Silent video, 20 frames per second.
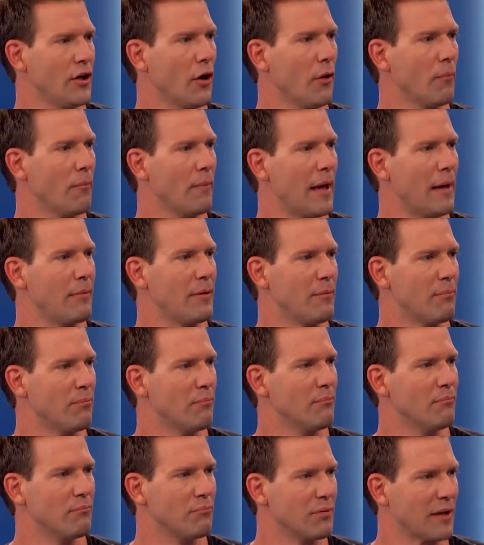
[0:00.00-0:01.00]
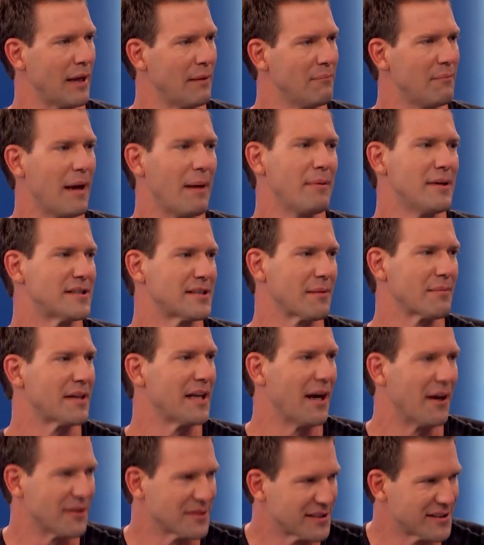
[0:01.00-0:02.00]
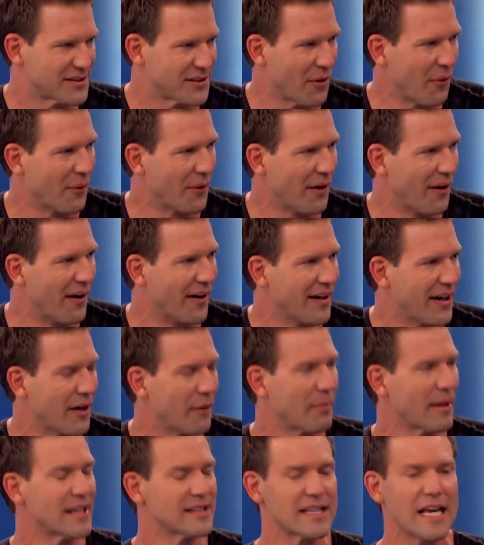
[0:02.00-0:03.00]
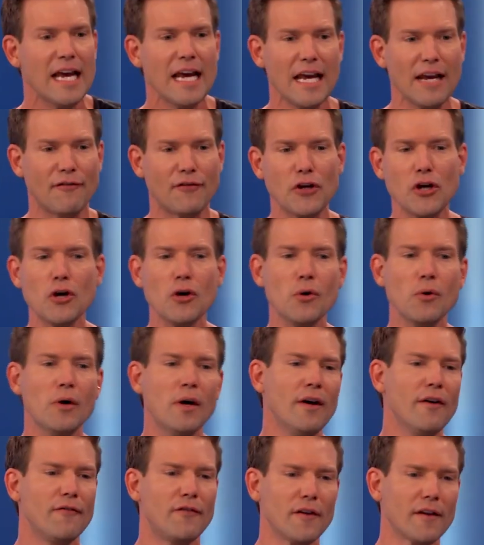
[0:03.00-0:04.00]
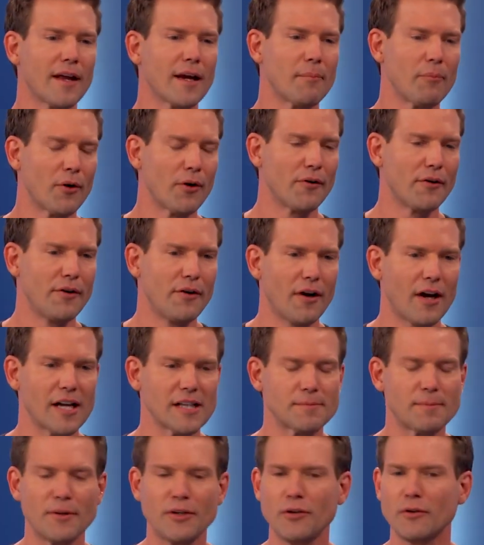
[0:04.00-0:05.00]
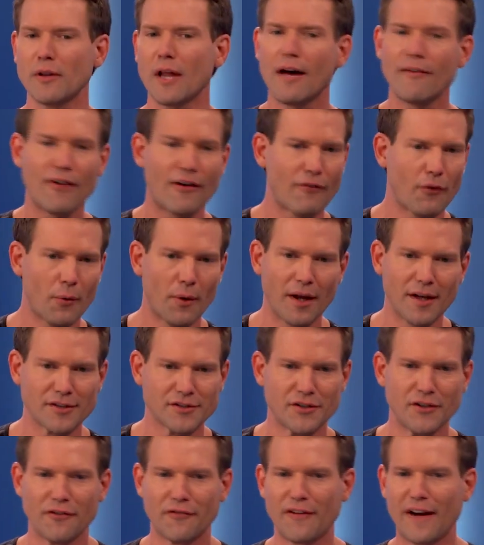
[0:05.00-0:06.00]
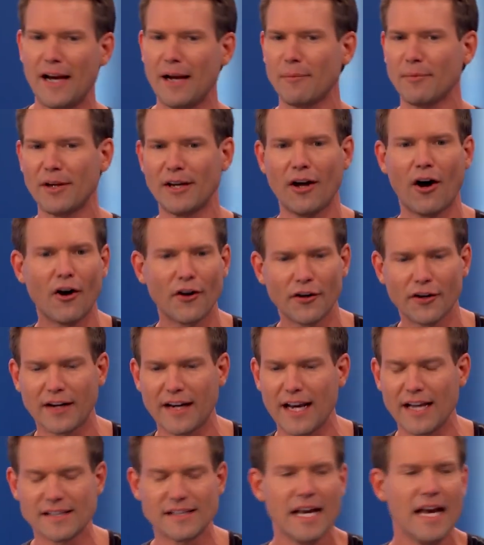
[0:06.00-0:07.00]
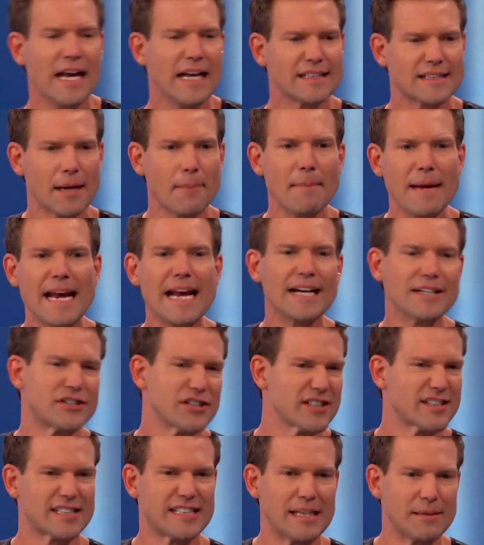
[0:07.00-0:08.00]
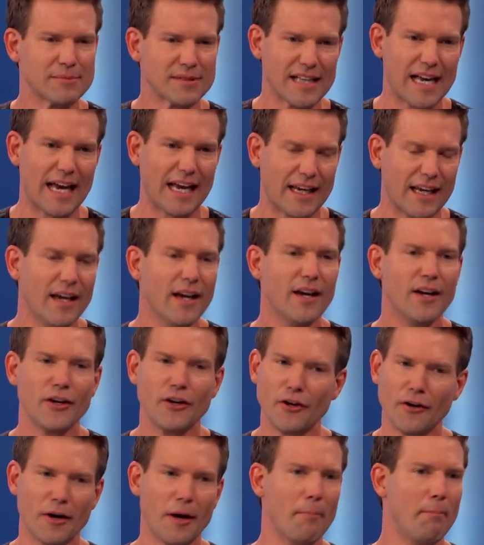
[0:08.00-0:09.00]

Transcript: you know, maybe maybe something else is going on here. Because if you feel like murdering your husband, you love everyone else in your family, yeah, all your kids. I'm to me, it just seems like you're